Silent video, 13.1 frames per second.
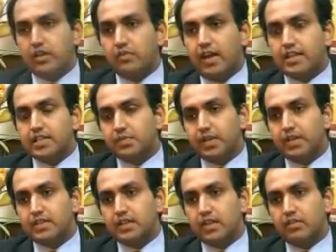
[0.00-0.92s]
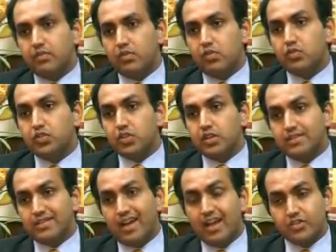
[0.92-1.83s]
advancements and revolution
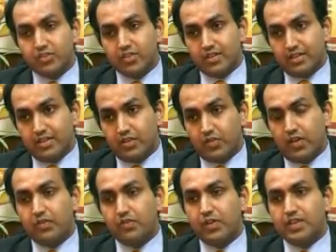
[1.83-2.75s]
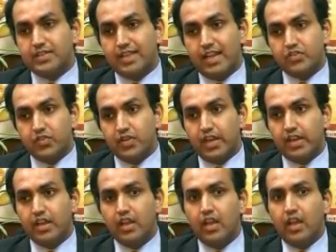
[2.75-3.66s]
has ushered in the 21st
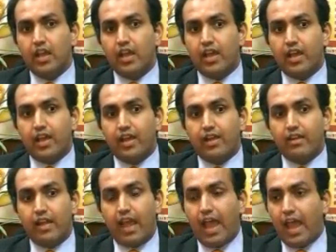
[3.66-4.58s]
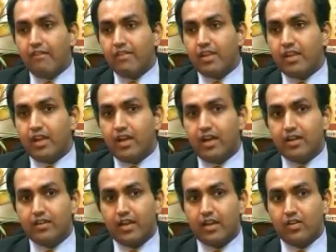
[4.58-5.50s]
century, having
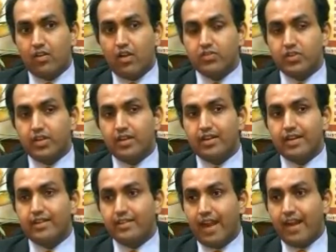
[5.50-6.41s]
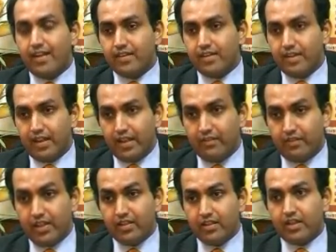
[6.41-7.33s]
a technological content
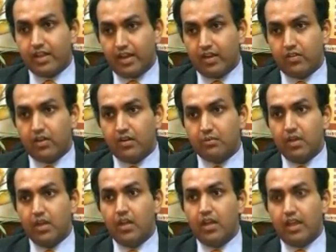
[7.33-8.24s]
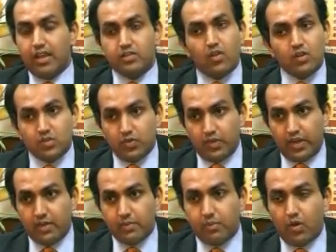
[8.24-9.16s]
within the curriculum is also
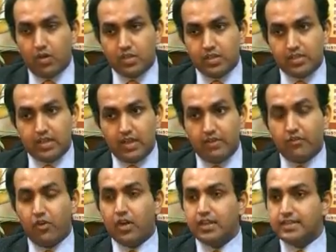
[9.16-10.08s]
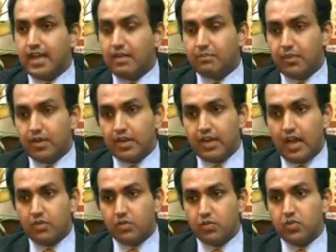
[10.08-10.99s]
very important. For example,
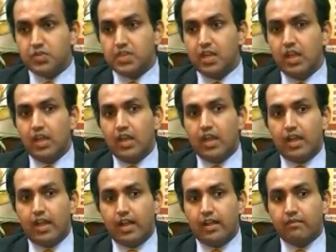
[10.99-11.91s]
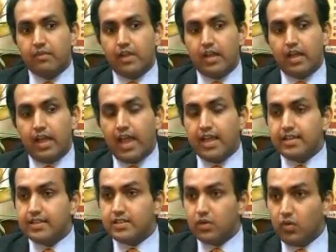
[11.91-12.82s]
now Roots
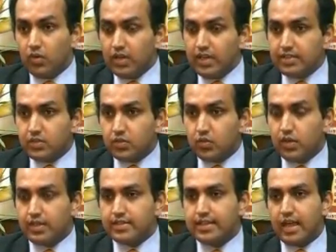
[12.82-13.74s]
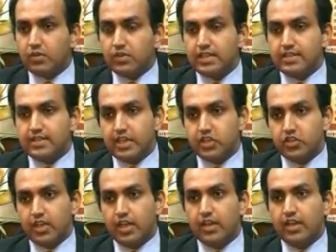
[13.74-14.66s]
is the only school in Southeast
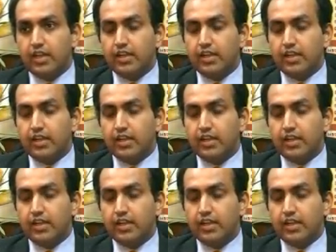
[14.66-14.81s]
Asia